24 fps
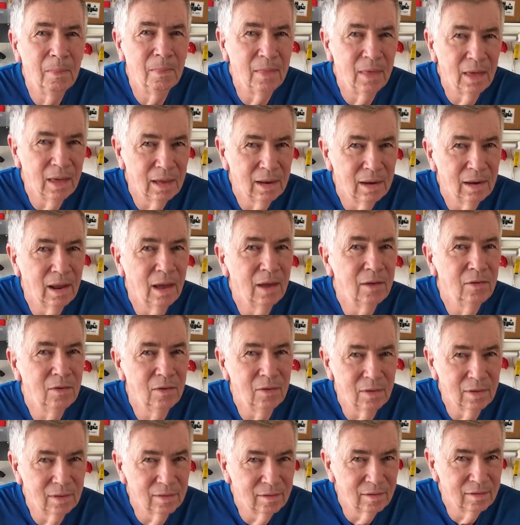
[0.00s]
Then,
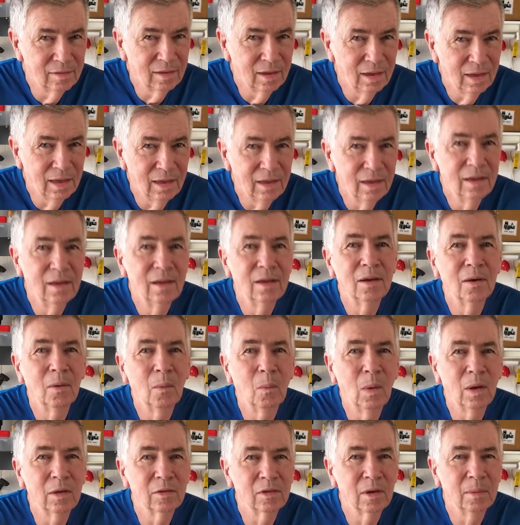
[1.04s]
as you can see,
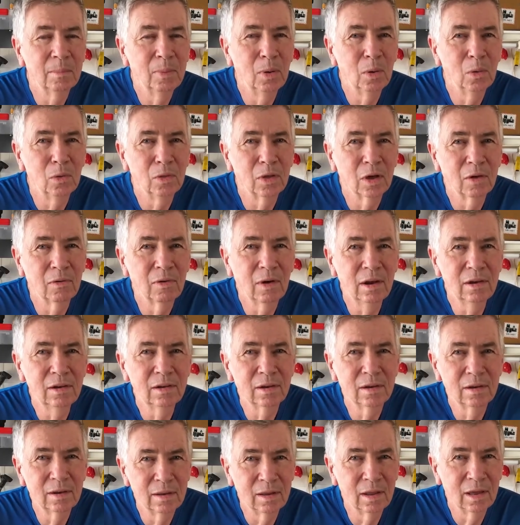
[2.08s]
once I pulled the
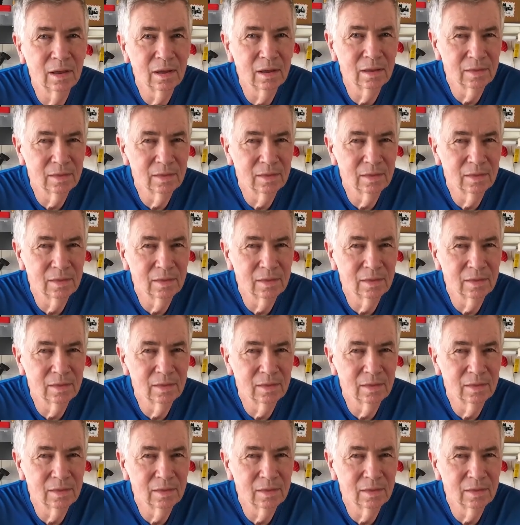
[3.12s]
clutch